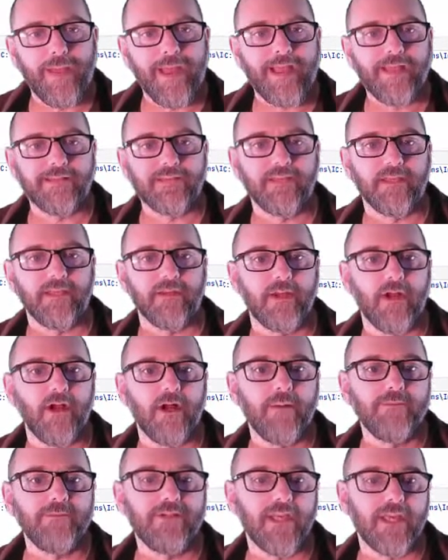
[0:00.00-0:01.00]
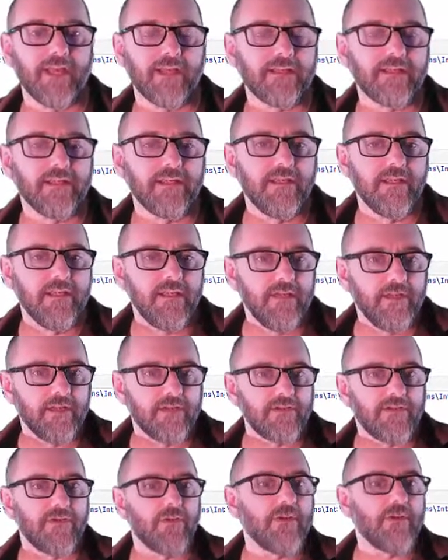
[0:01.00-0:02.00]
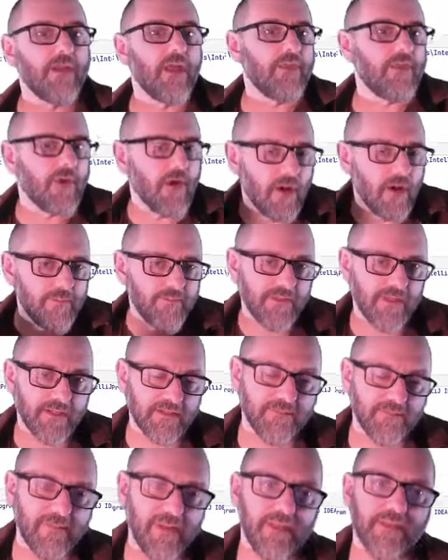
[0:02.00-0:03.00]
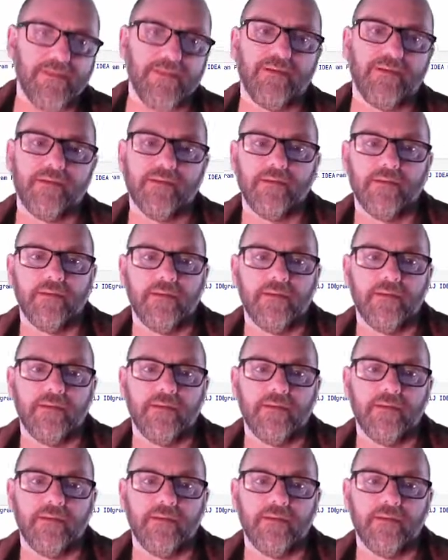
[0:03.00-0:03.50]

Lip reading: passing an object to another object's method.